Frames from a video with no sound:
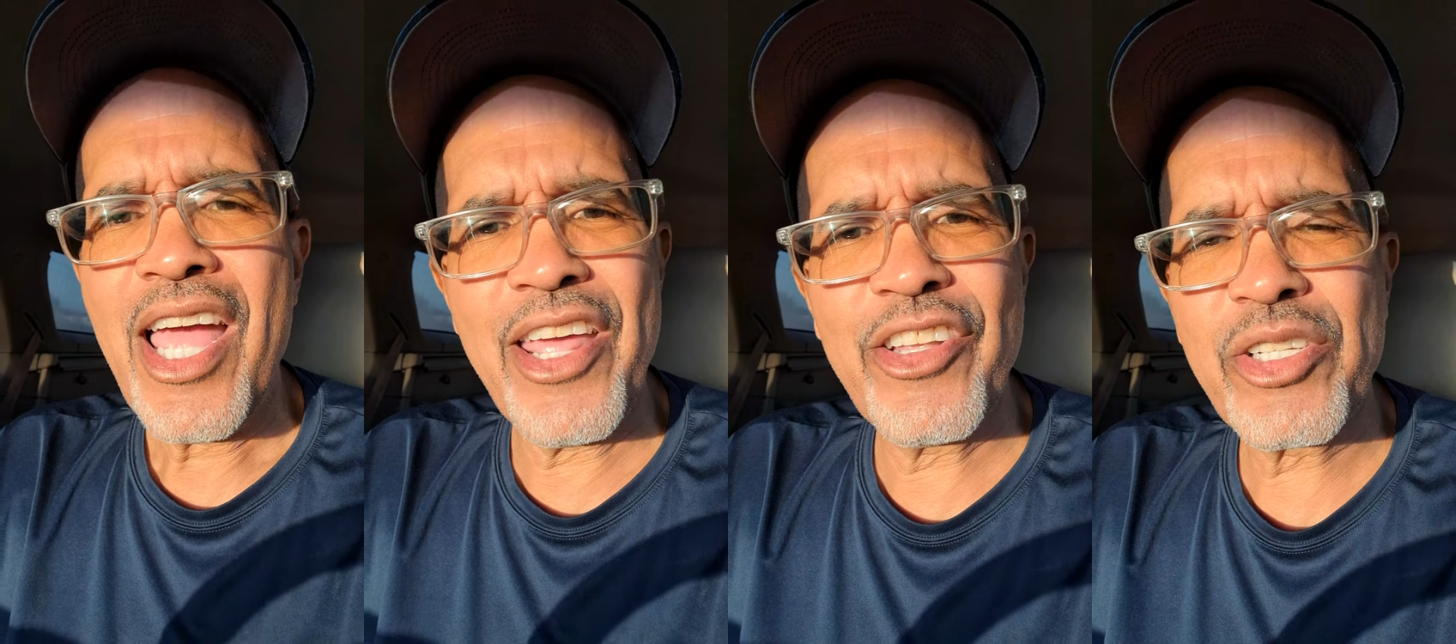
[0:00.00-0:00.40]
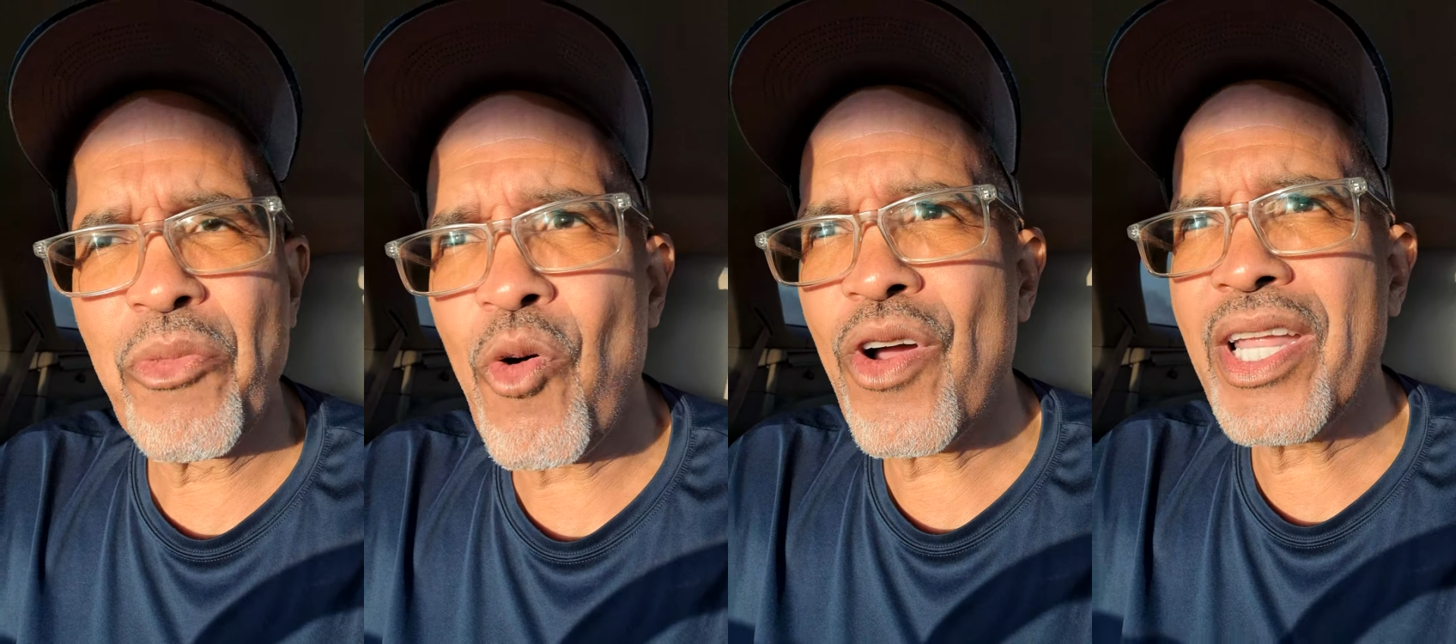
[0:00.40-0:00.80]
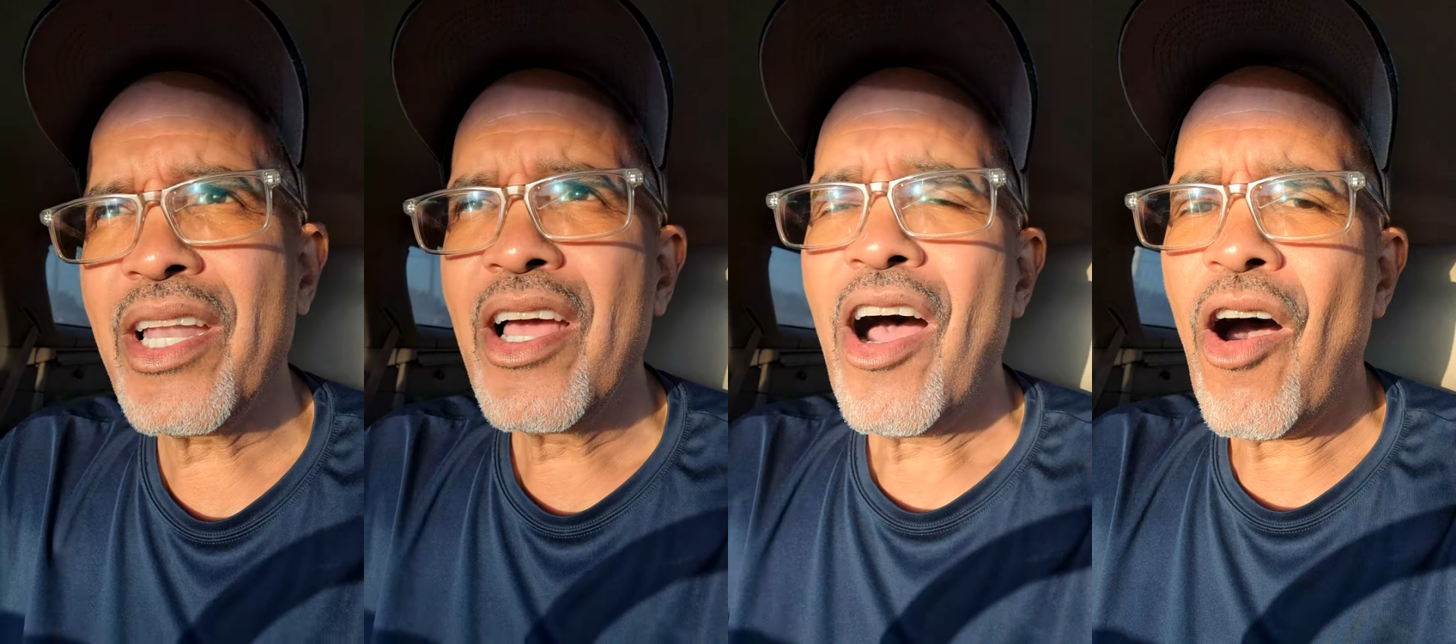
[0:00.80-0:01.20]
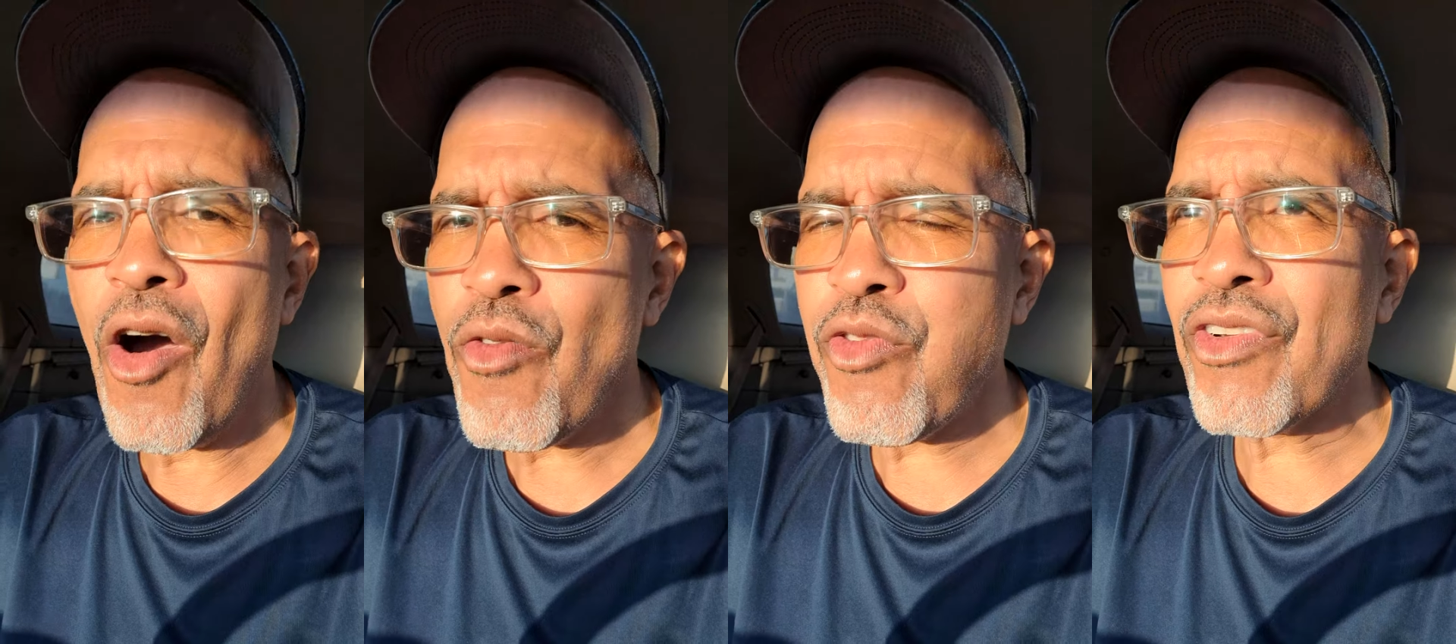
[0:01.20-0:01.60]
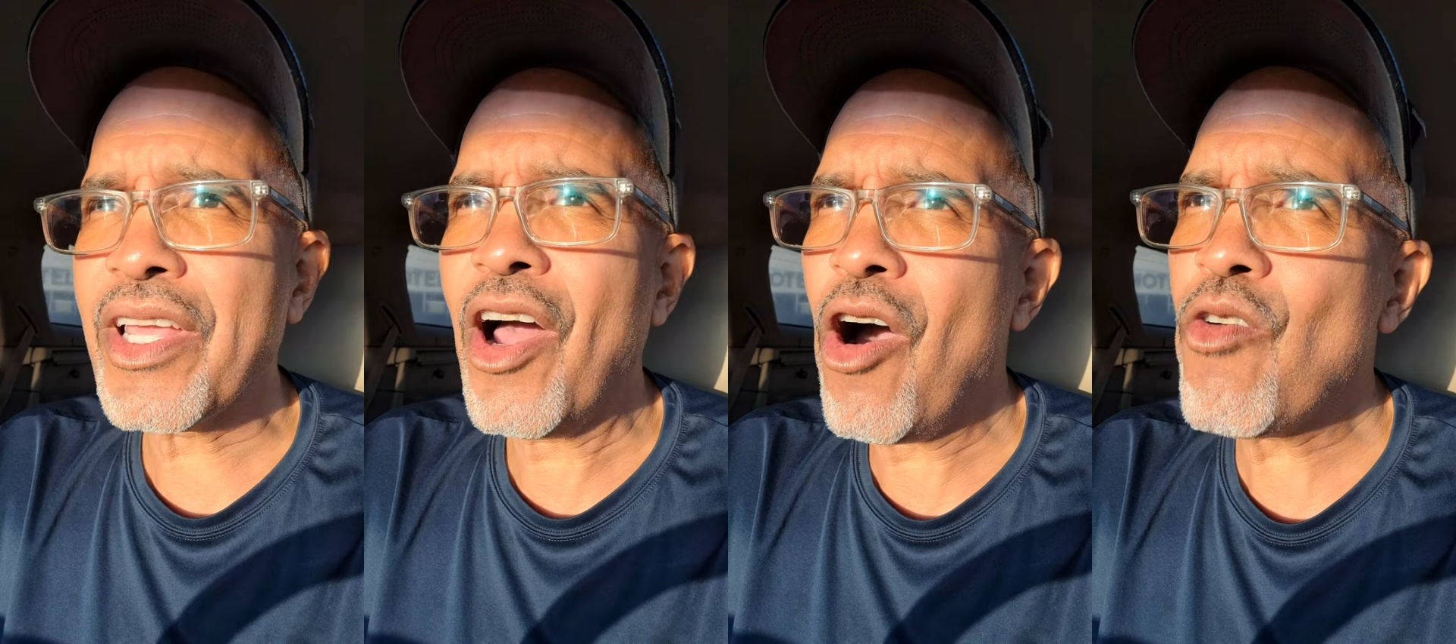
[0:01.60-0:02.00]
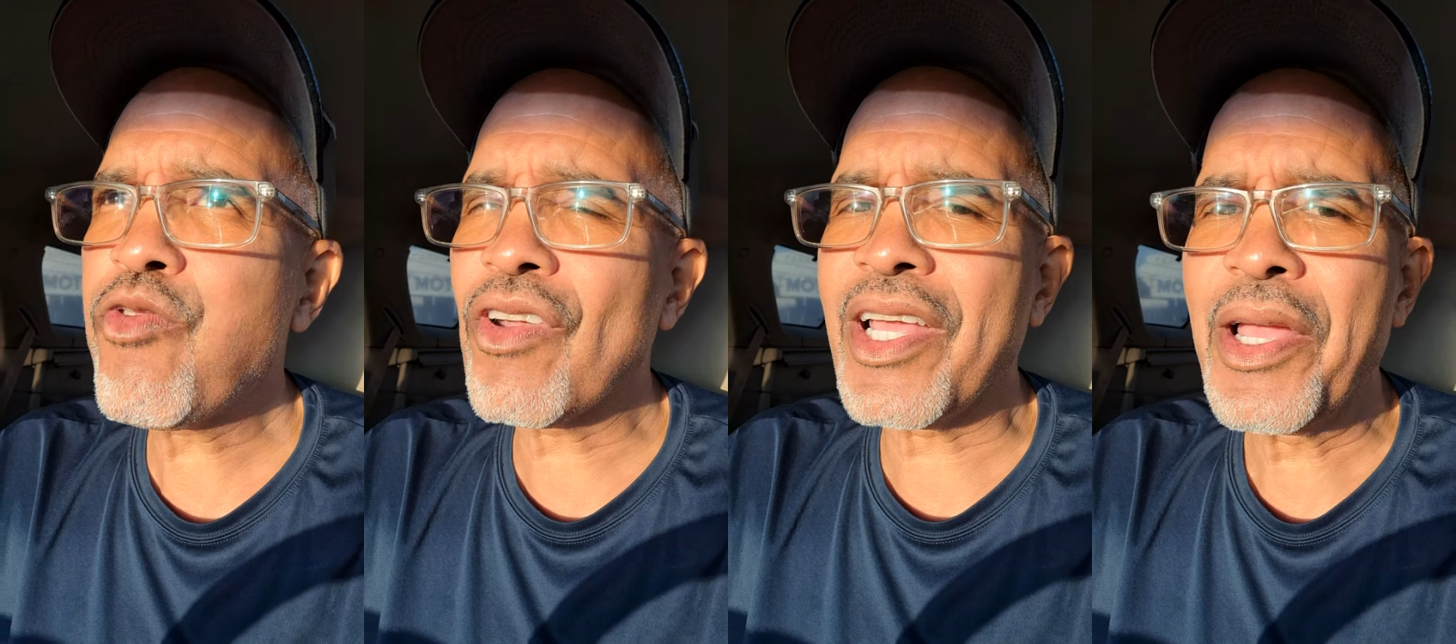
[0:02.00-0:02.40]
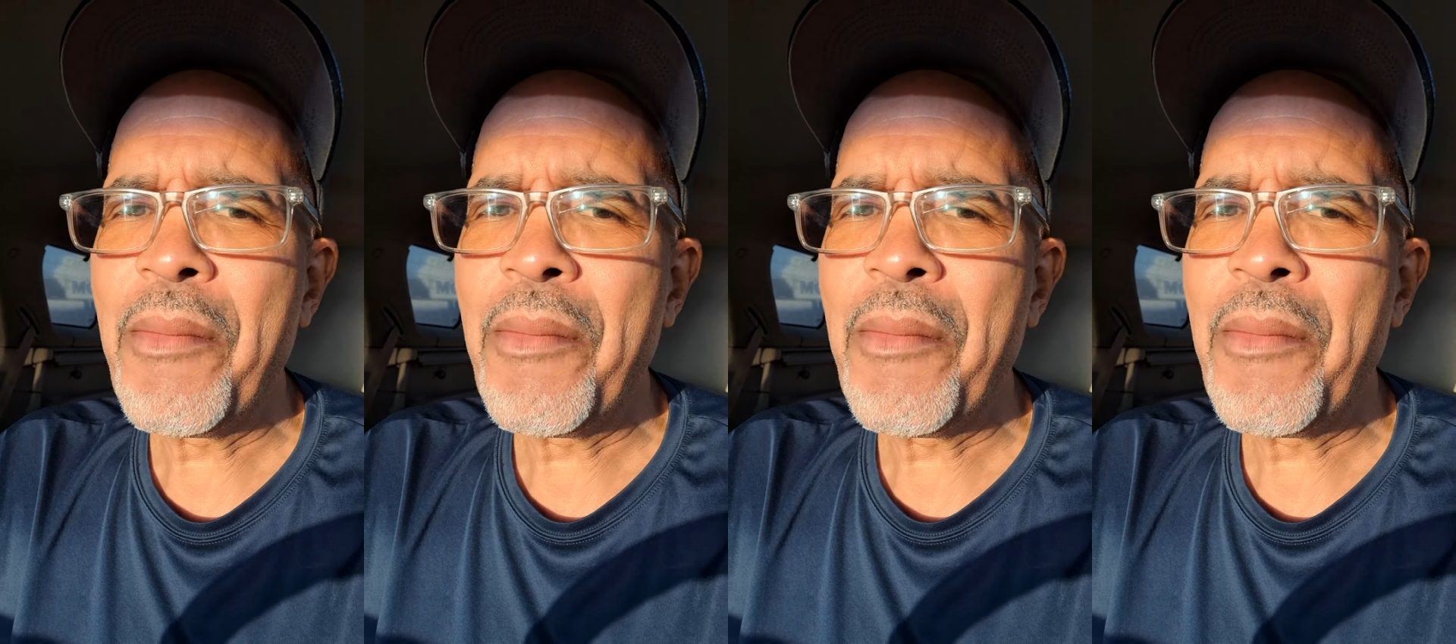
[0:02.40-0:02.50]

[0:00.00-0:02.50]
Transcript: And this morning, hopefully, hopefully,